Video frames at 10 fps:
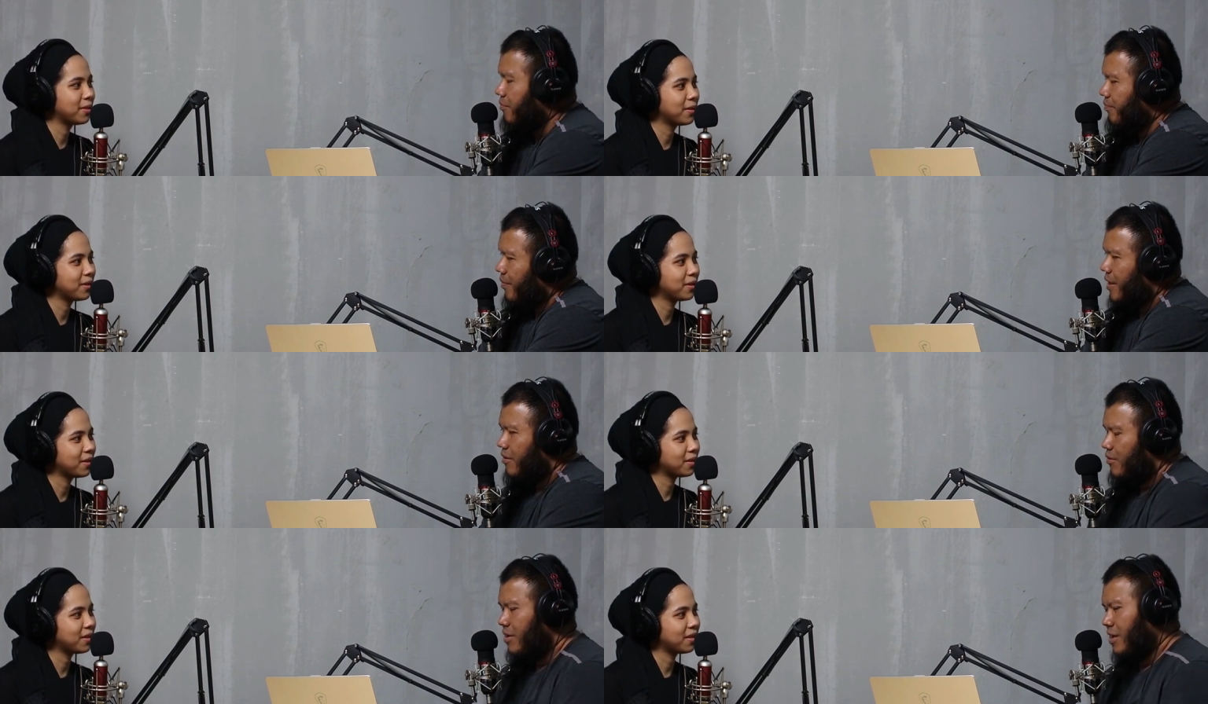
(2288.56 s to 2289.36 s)
Speaker 1: um,
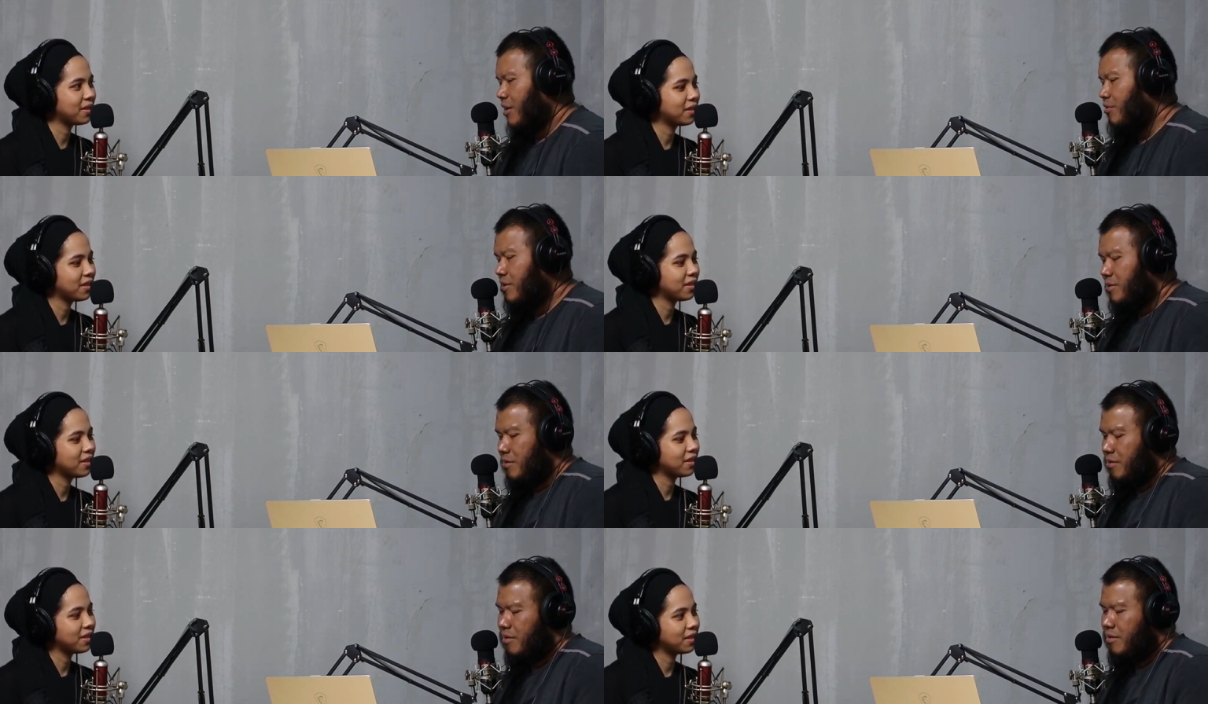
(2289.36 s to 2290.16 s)
okay, I know this
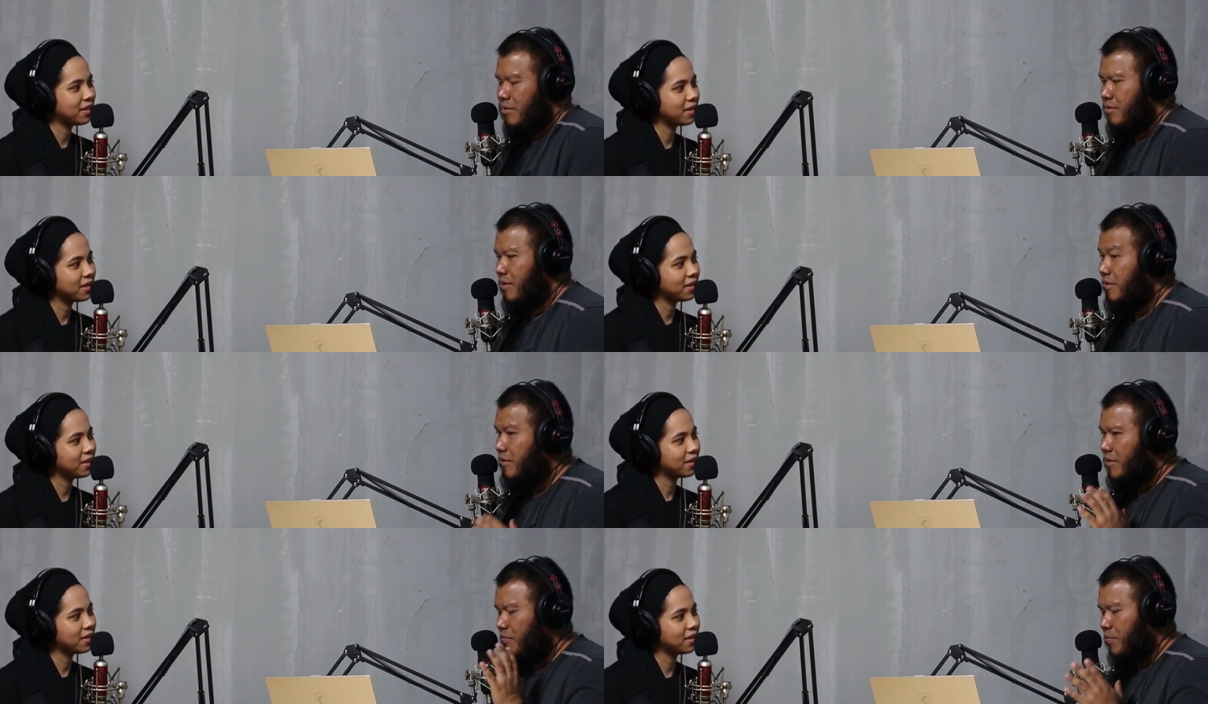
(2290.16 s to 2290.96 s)
is a
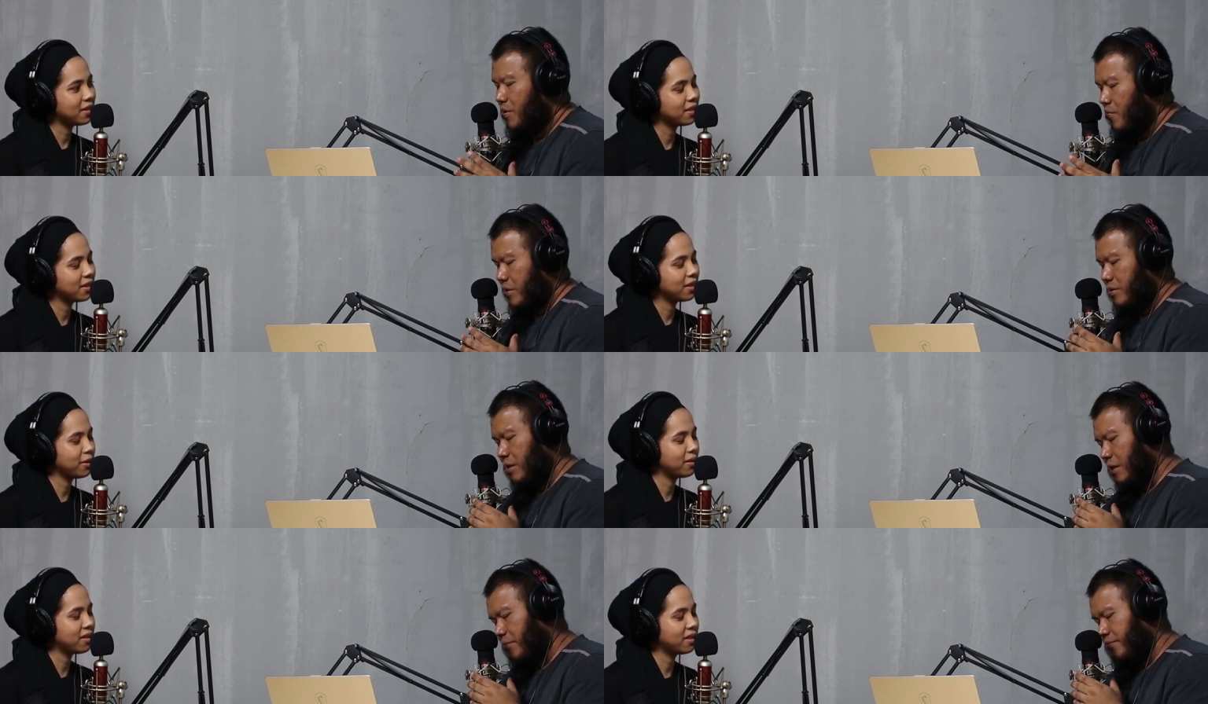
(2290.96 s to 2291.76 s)
sensitive punya
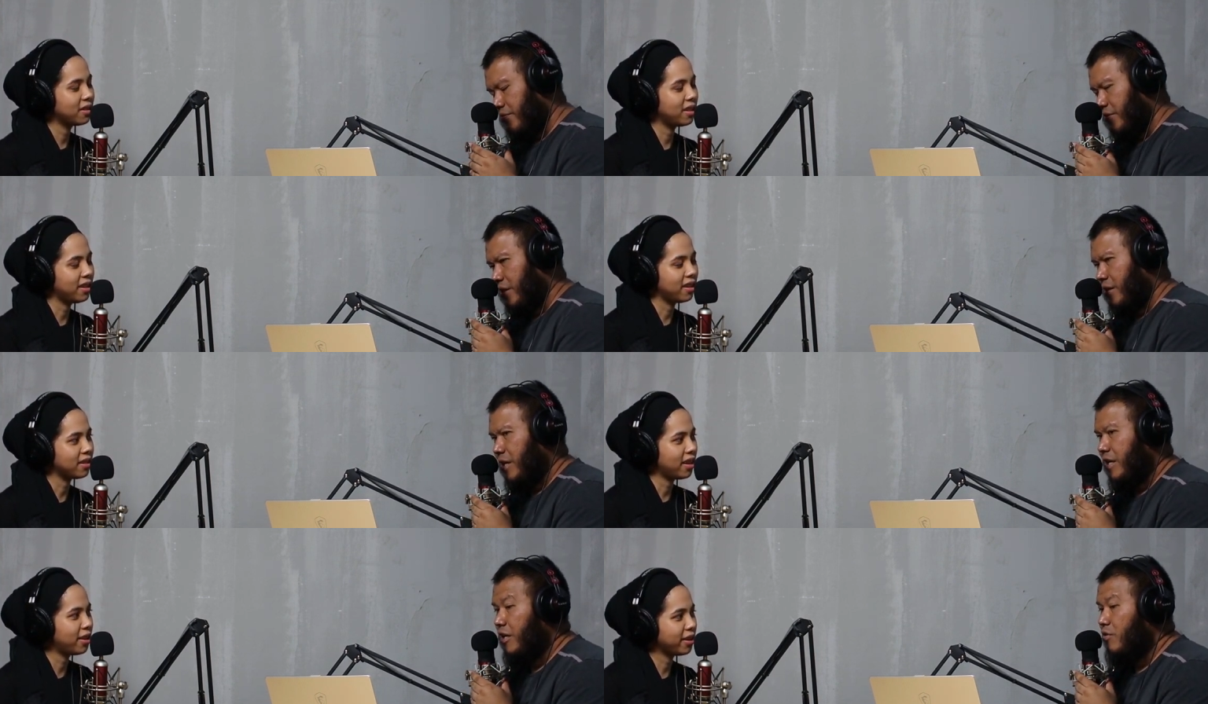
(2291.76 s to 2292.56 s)
question, eh?
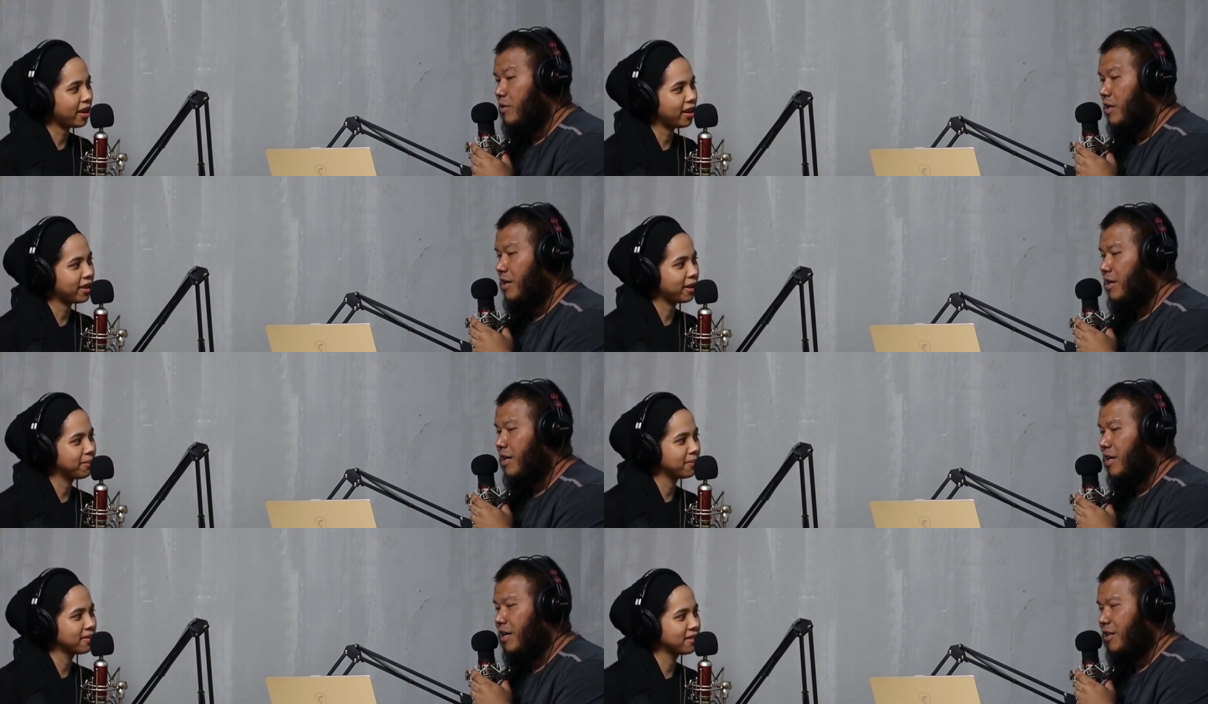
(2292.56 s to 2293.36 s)
Yes, and I, I do. I, like
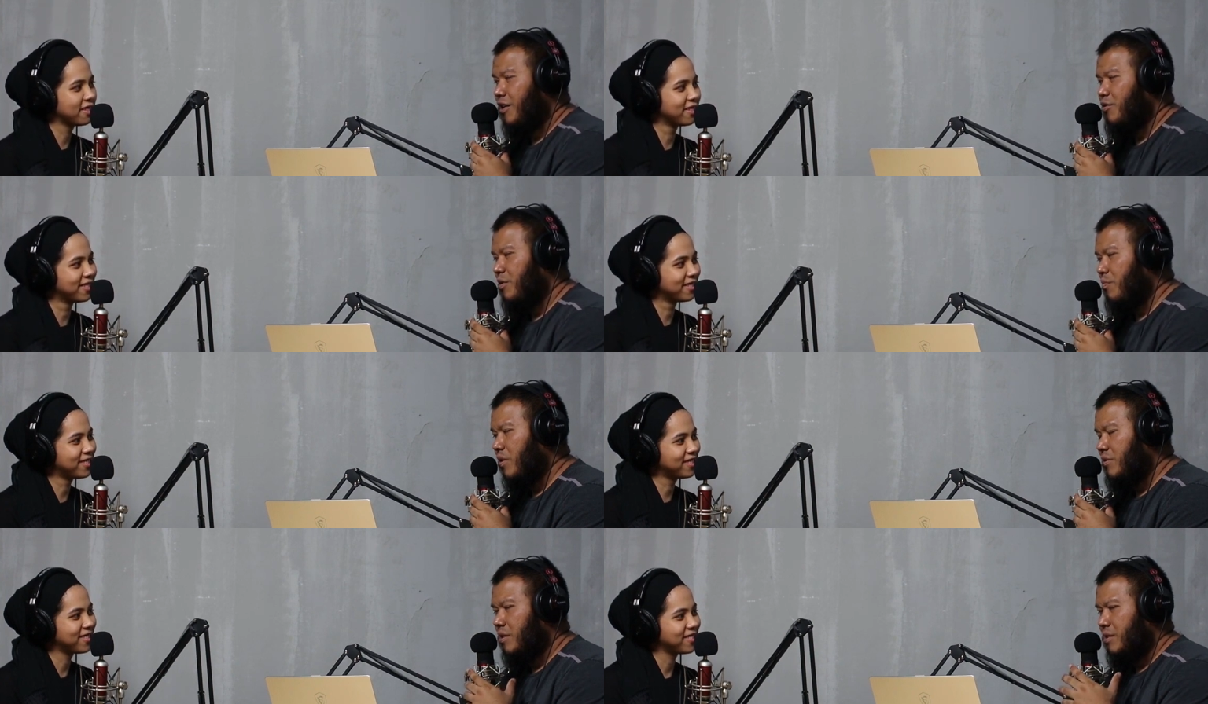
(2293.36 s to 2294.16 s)
I, I, I, do
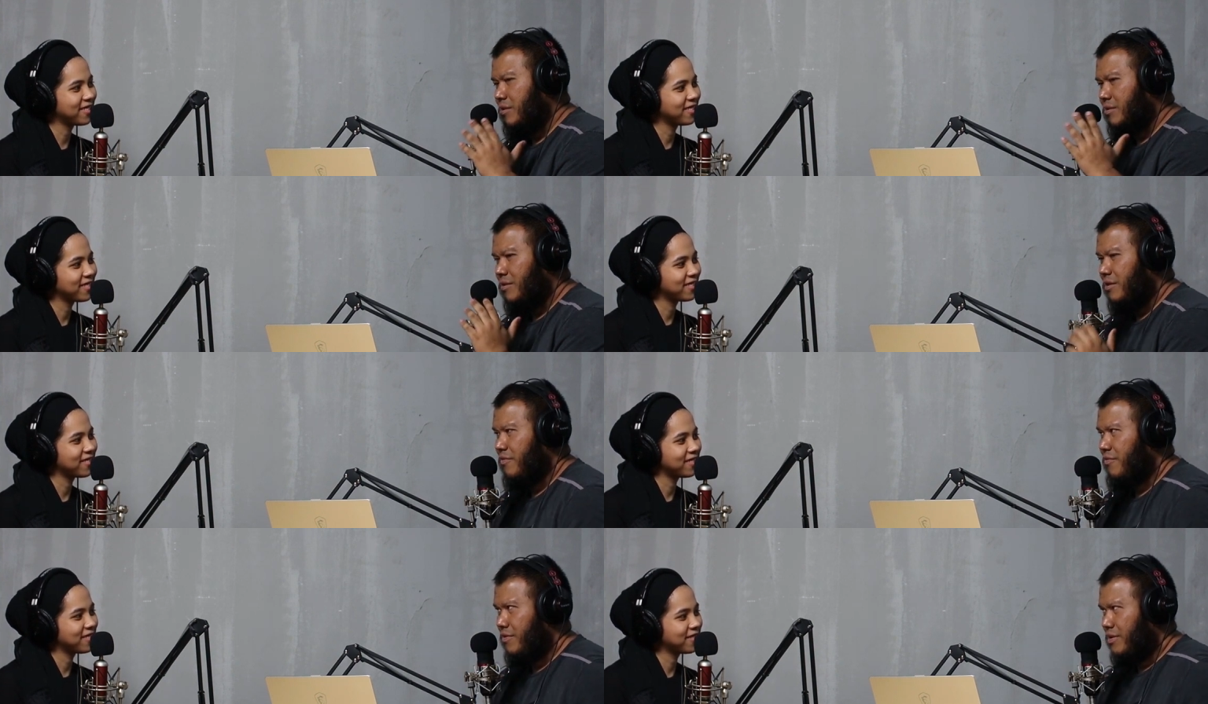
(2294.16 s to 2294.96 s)
apologize
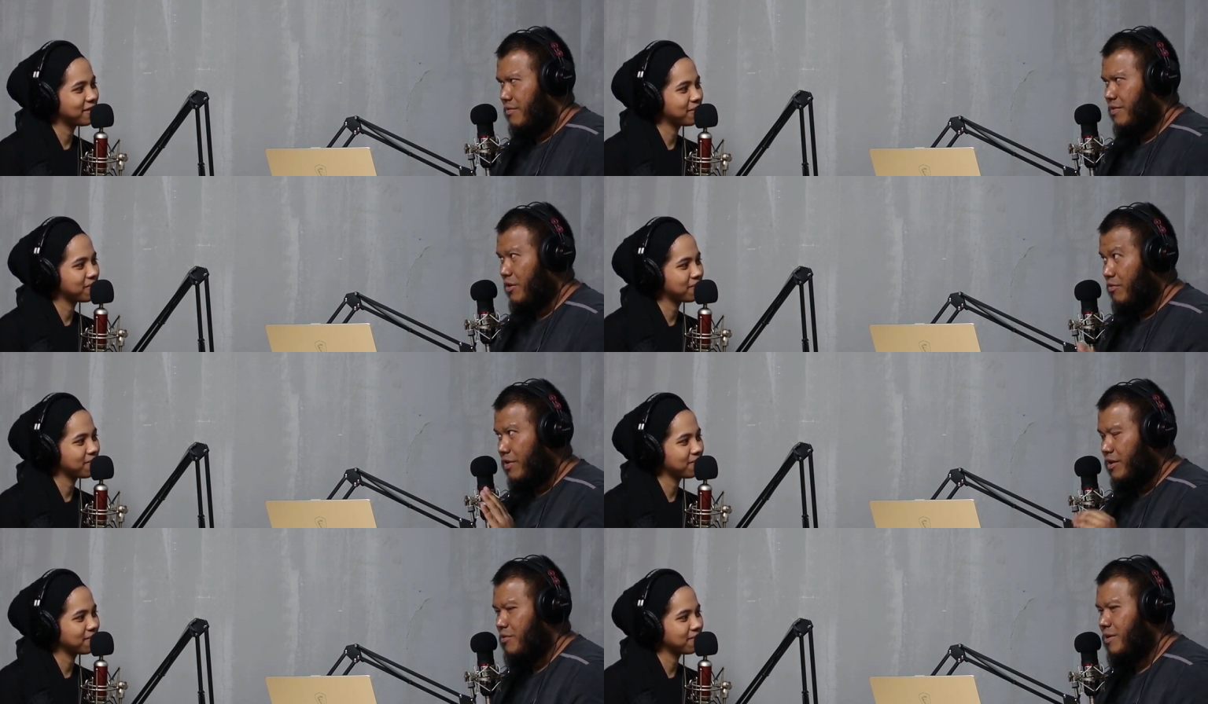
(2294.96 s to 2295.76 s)
if uh, if I
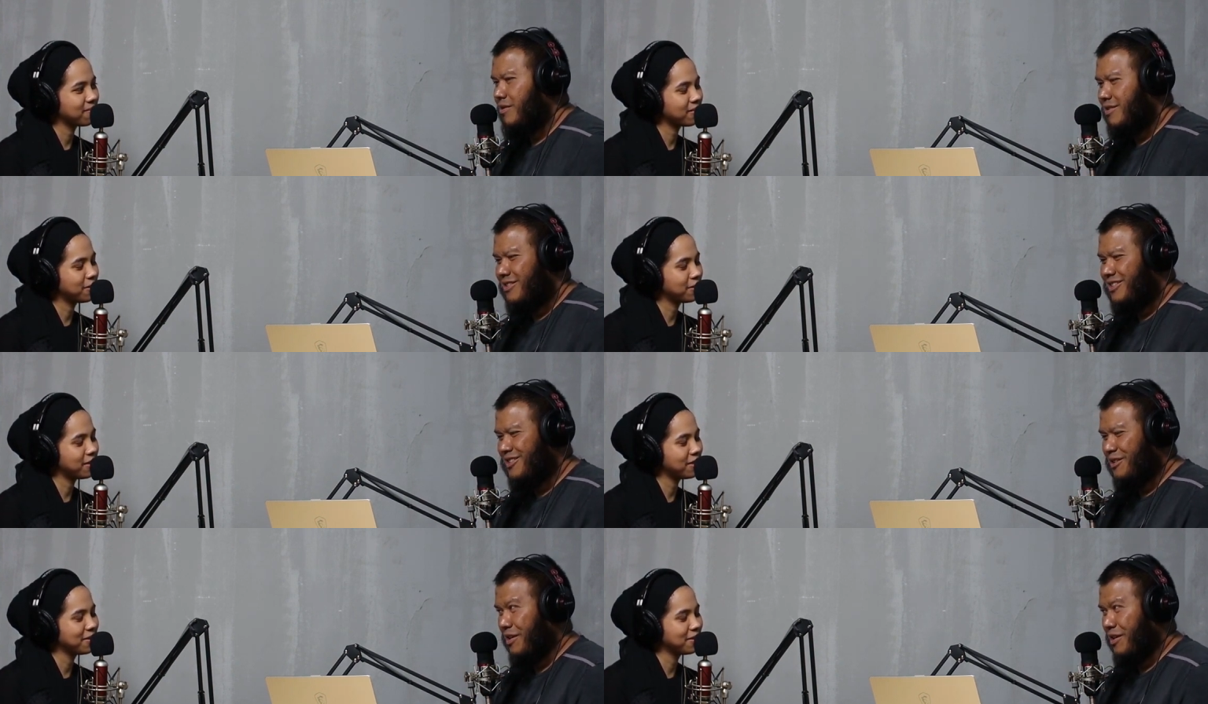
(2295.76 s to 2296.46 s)
offend you, eh? Okay.